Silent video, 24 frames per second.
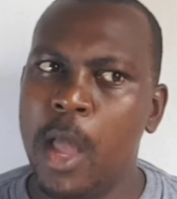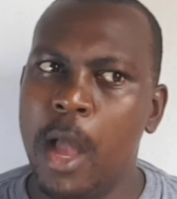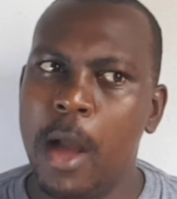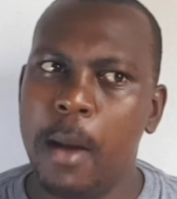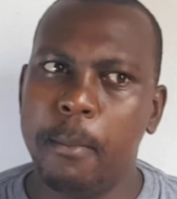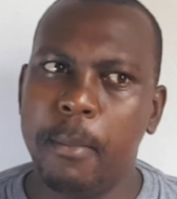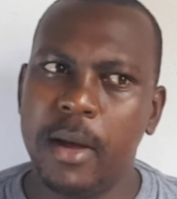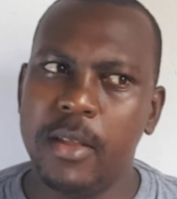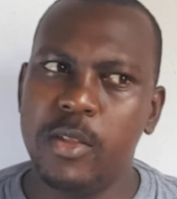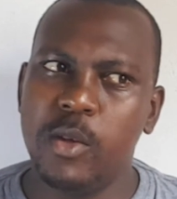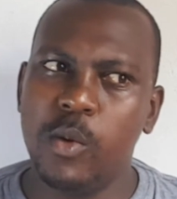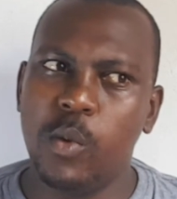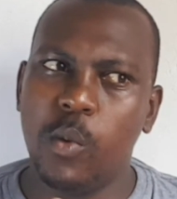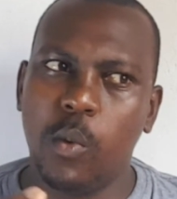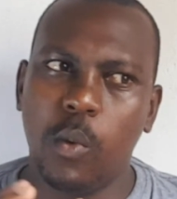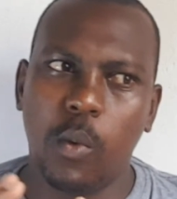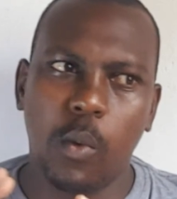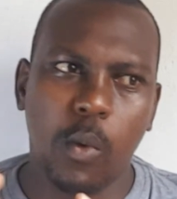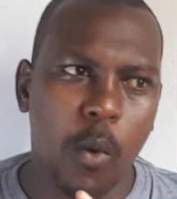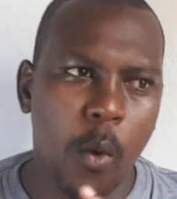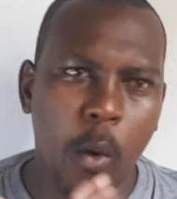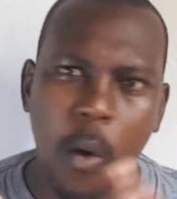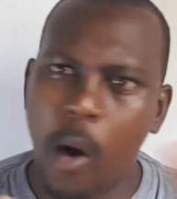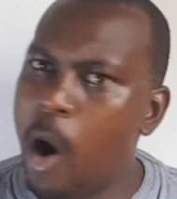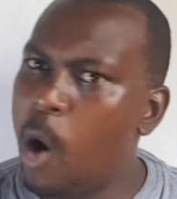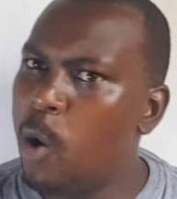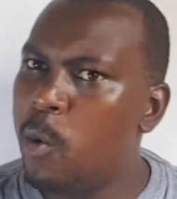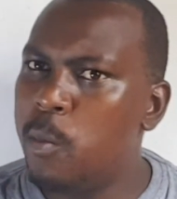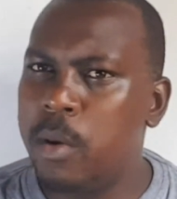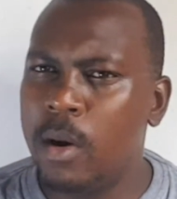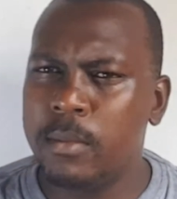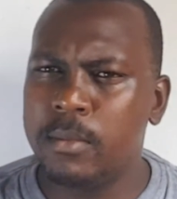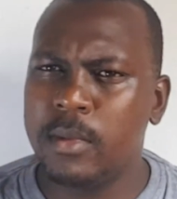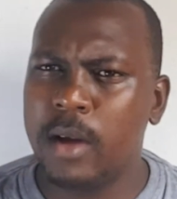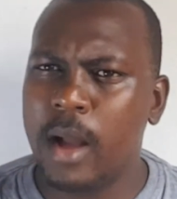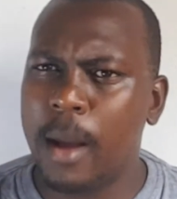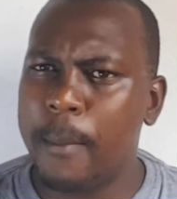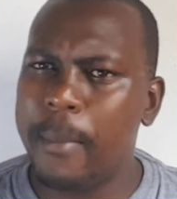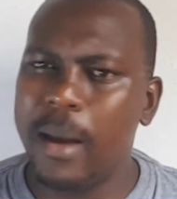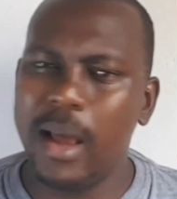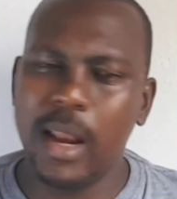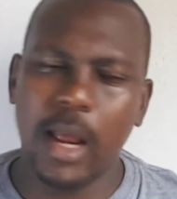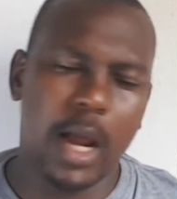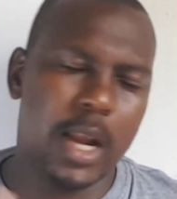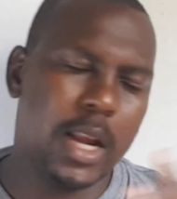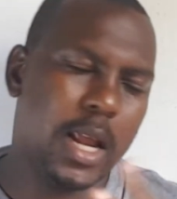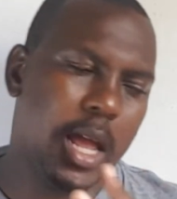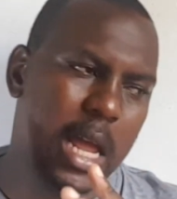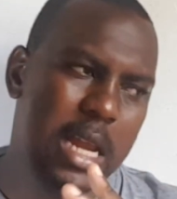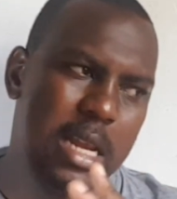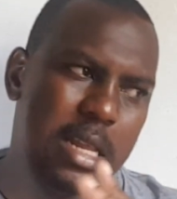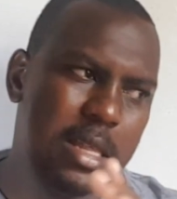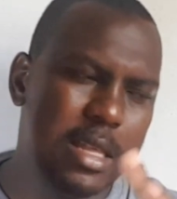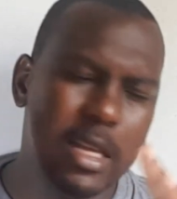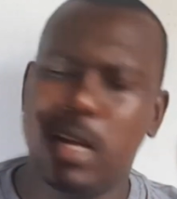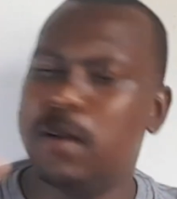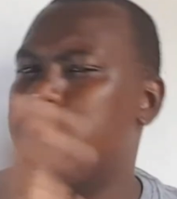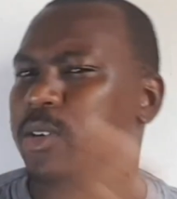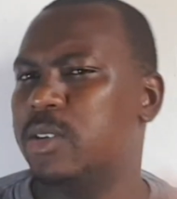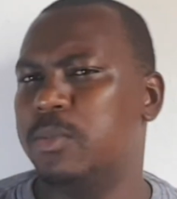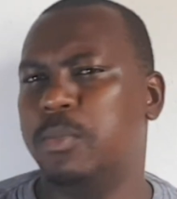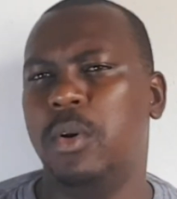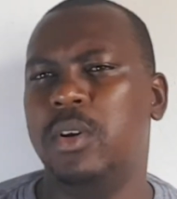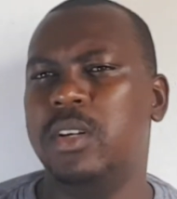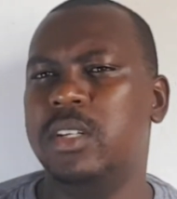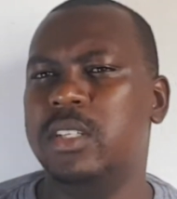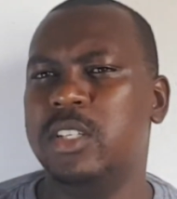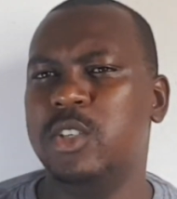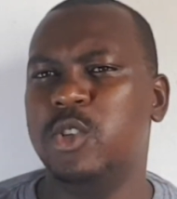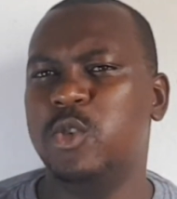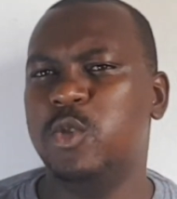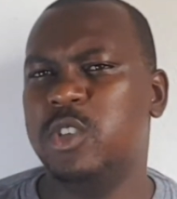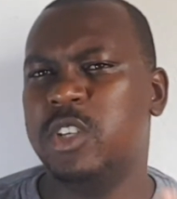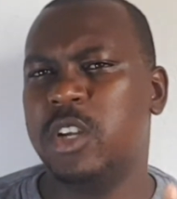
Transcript: but the whole album, apparently anything about politics.